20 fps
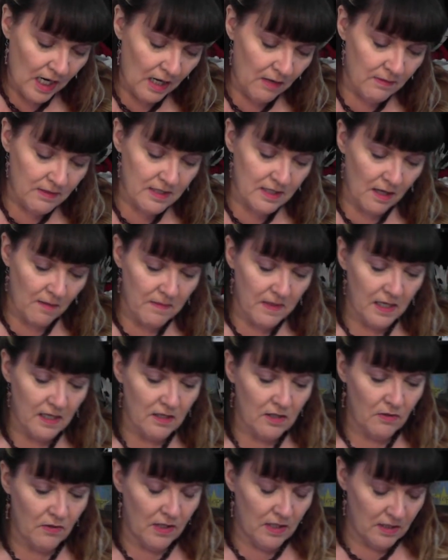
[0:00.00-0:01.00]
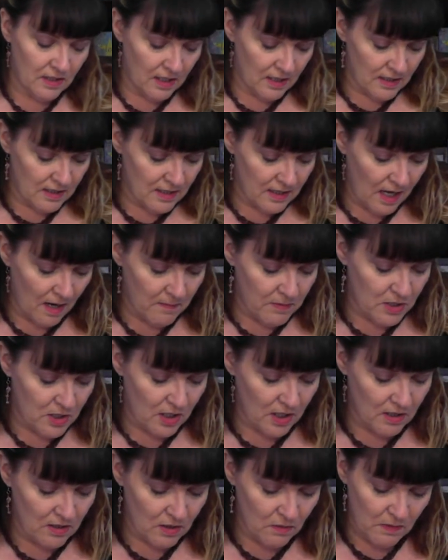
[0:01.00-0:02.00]
it was something during
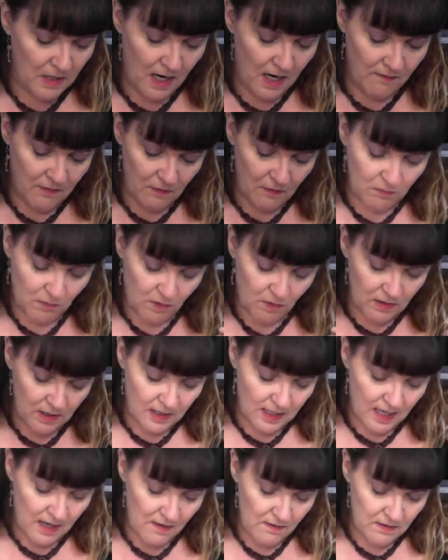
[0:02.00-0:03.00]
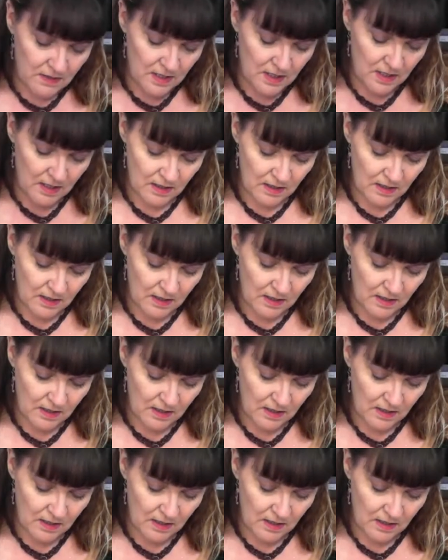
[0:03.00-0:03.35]
conception. Do we have to roll it out?